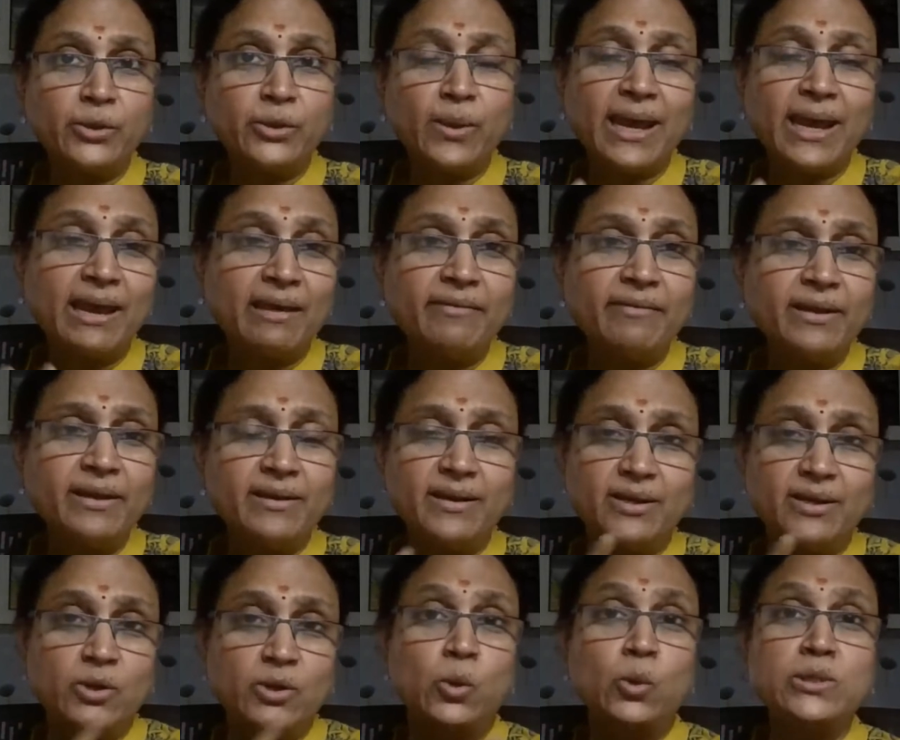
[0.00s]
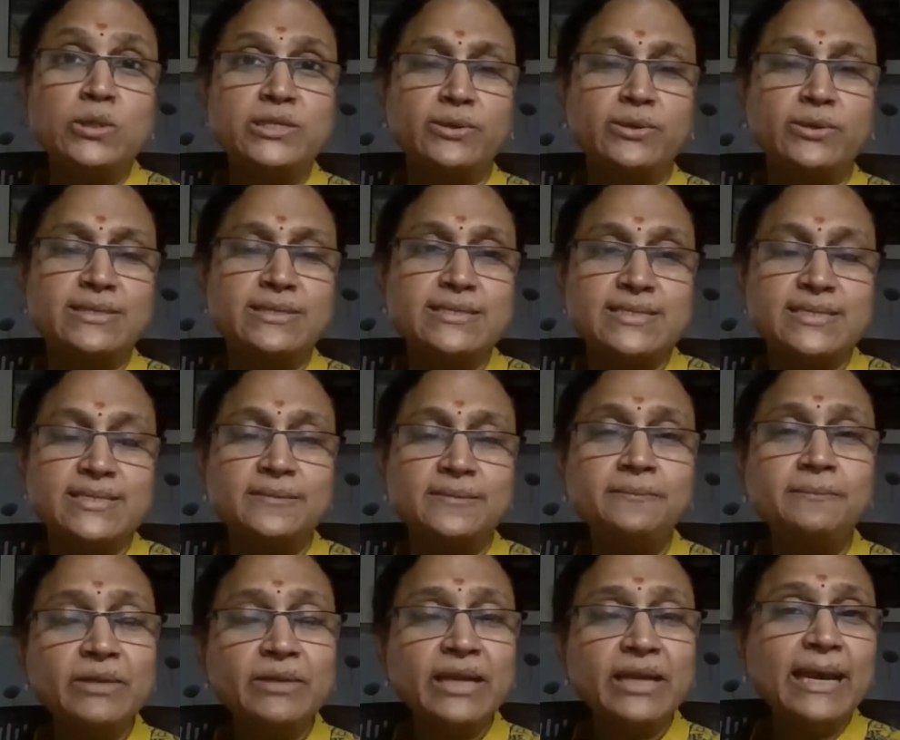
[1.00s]
and you have it, it cools your
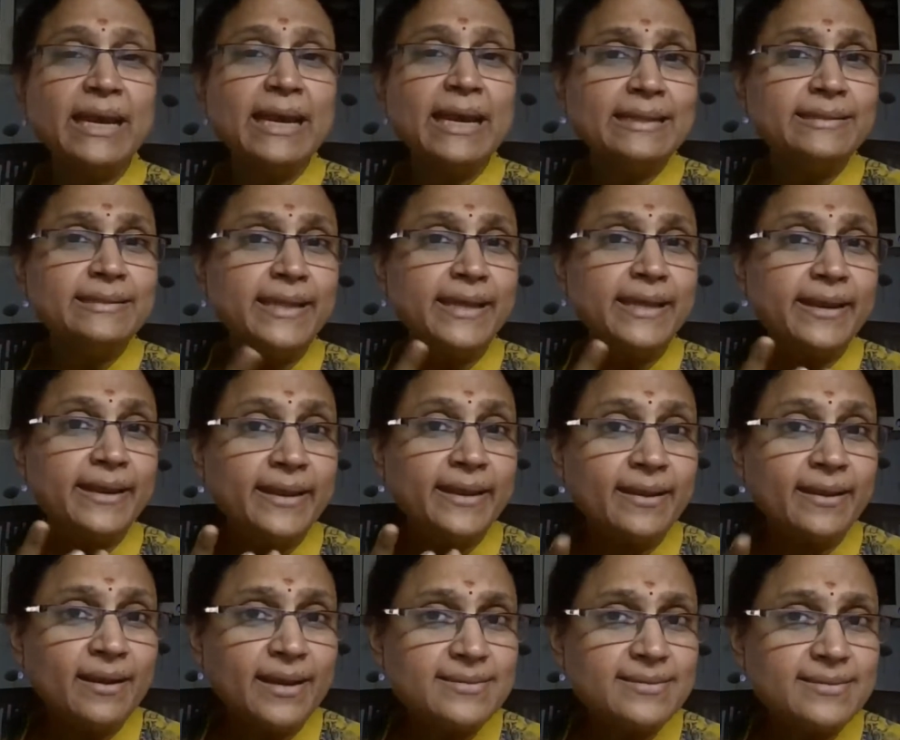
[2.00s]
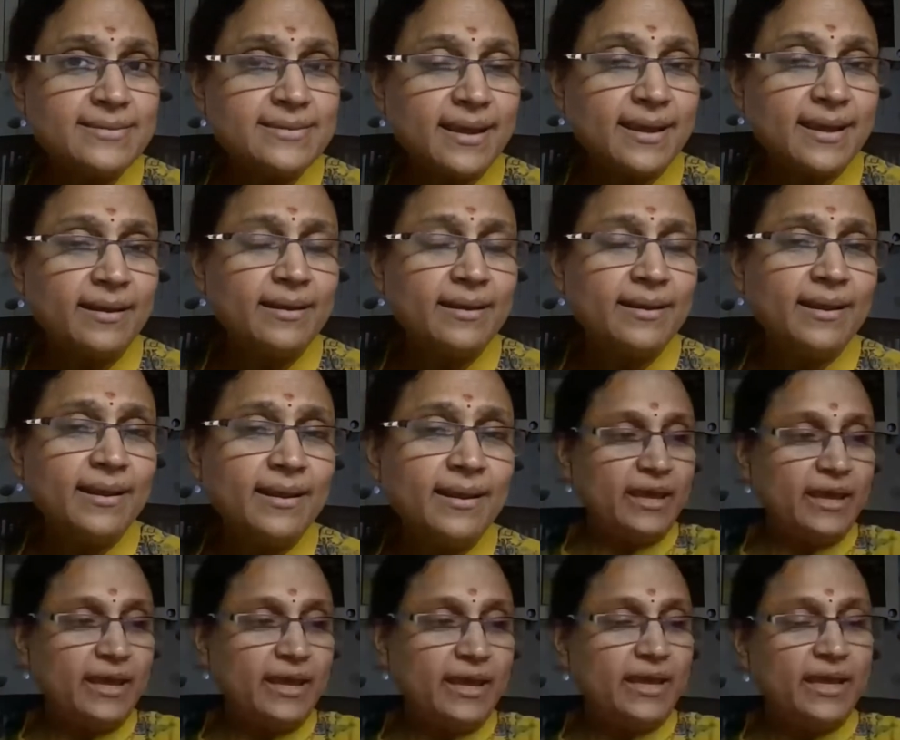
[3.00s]
system. They realized that
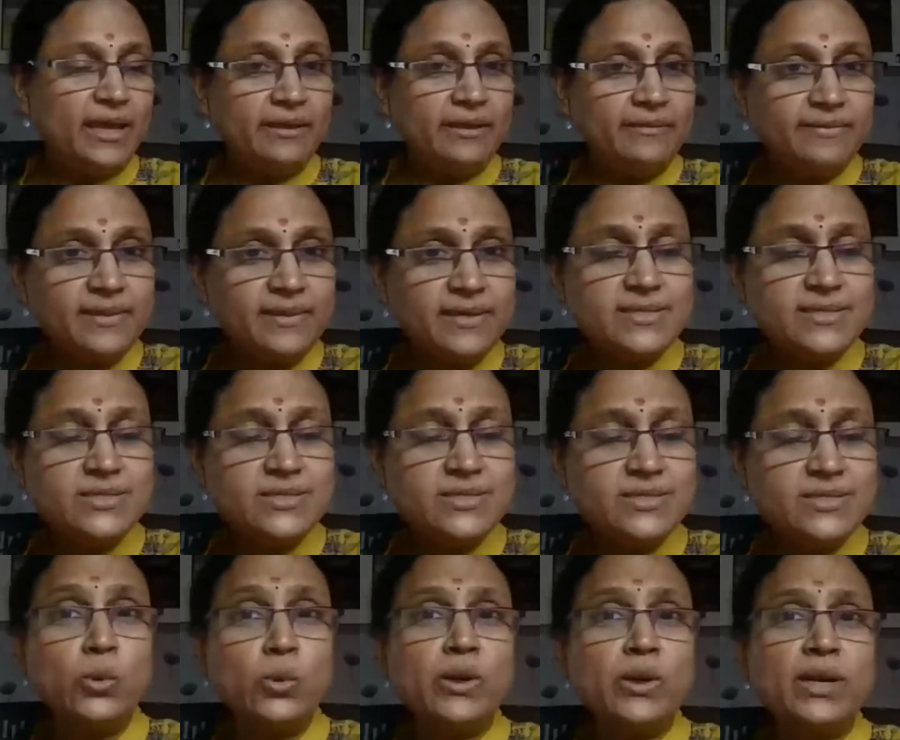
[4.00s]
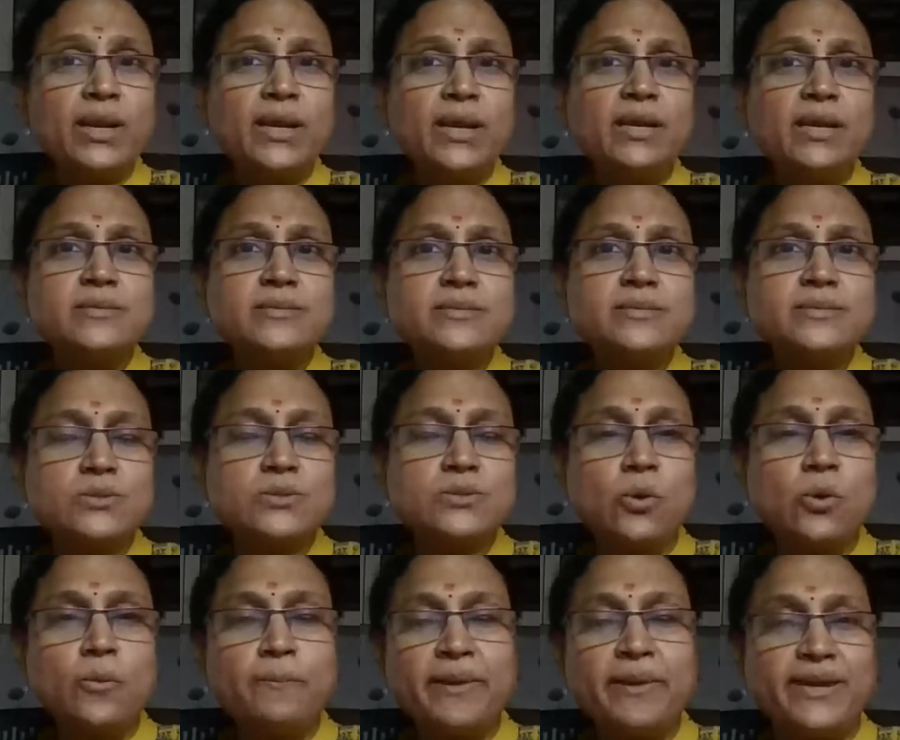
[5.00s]
if this root is
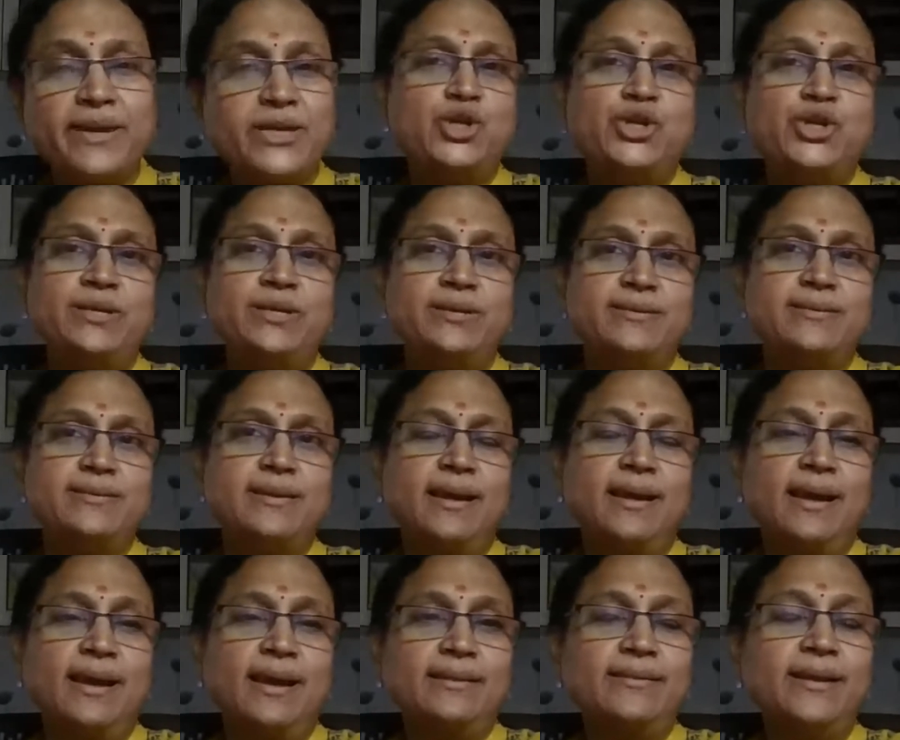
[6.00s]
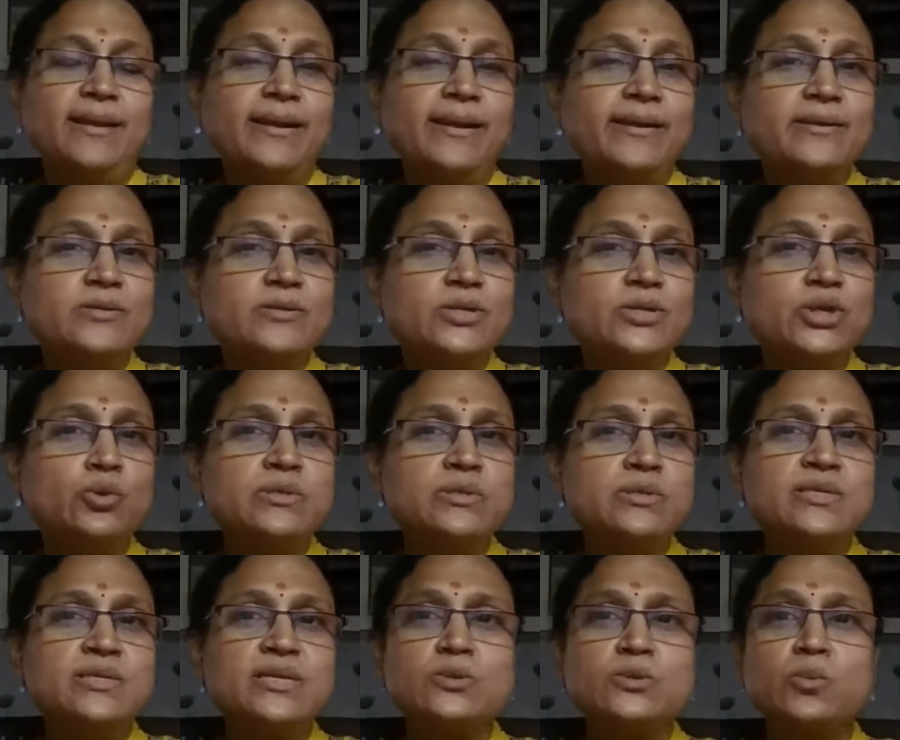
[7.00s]
so precious that it is
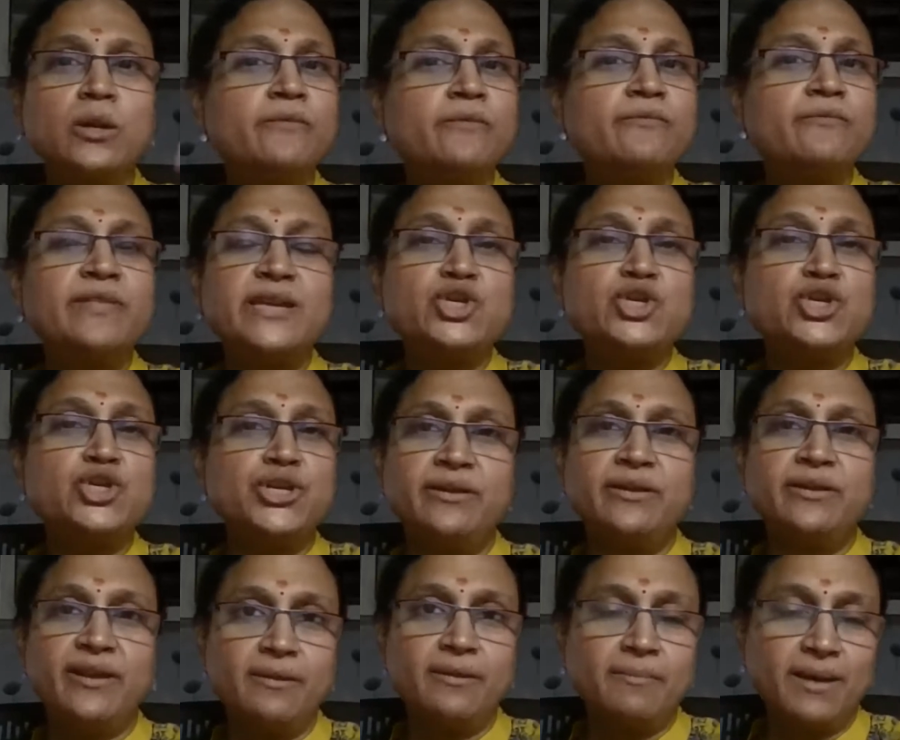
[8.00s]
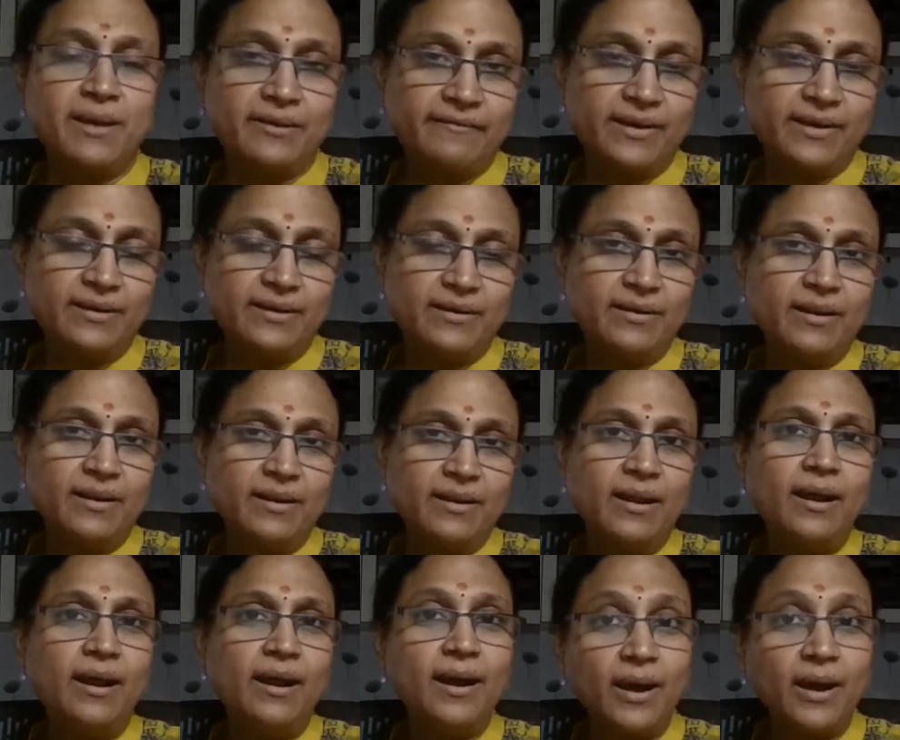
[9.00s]
used as one of the engineering marvels.
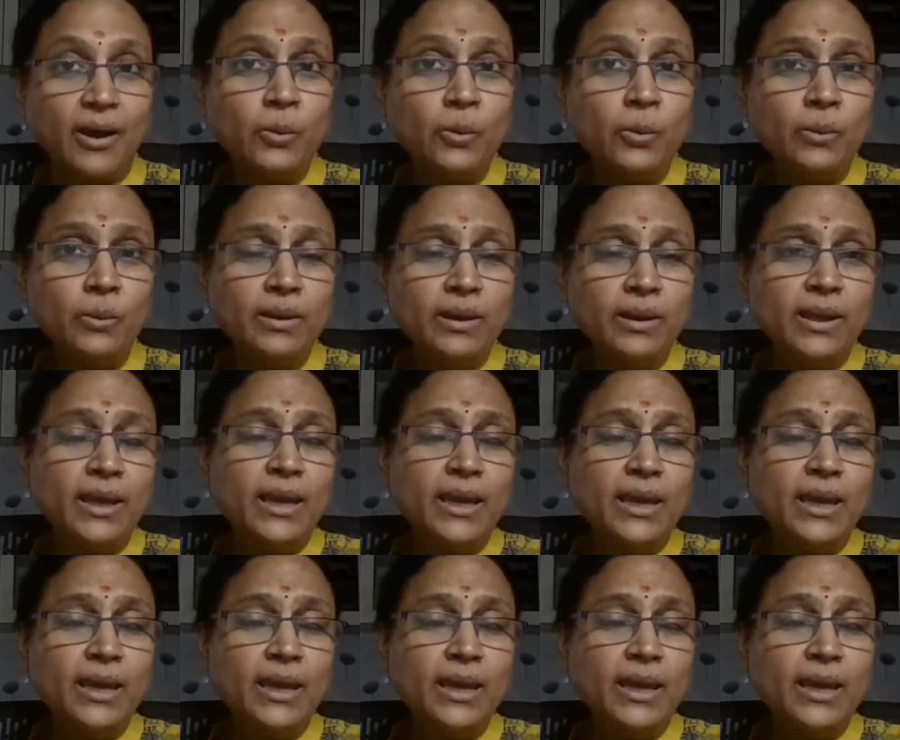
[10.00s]
How?